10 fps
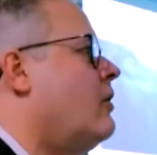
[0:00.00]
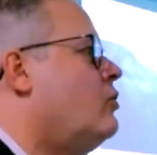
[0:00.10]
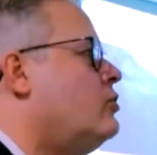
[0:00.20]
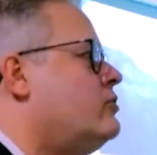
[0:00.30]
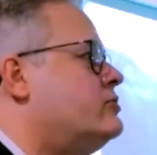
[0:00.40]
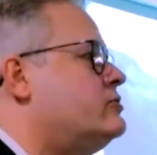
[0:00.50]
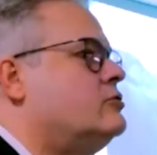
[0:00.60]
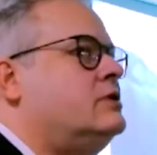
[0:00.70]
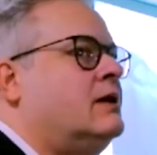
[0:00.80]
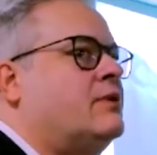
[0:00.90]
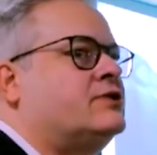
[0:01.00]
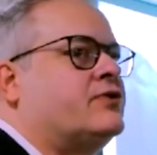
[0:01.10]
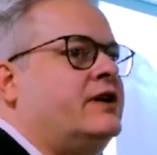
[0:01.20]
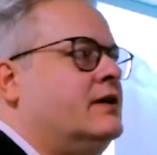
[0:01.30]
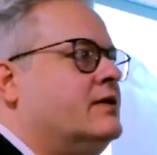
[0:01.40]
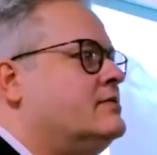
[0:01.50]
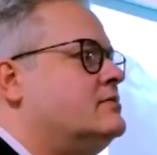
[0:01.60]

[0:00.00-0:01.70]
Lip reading: Who would do number three?